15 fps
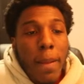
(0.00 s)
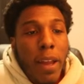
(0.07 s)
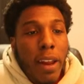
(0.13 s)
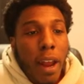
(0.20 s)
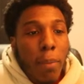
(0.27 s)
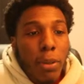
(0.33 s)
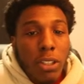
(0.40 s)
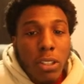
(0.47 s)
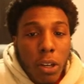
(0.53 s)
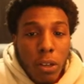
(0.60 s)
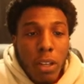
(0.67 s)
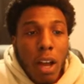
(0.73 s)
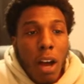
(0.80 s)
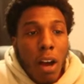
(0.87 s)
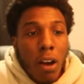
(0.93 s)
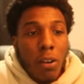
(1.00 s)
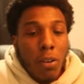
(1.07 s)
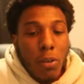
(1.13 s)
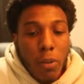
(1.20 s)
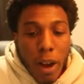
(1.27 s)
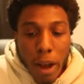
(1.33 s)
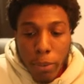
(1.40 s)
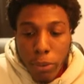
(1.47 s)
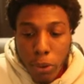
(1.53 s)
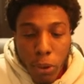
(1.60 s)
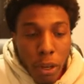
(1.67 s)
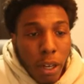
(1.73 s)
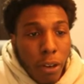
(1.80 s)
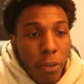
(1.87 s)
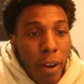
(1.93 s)
And I'm going to show y'all why I'm
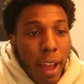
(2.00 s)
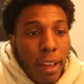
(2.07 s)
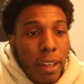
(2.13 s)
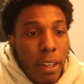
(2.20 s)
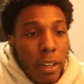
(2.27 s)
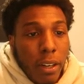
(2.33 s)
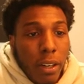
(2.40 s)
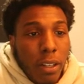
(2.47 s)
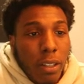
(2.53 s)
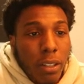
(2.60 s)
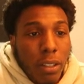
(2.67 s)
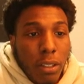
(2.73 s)
doing it right here.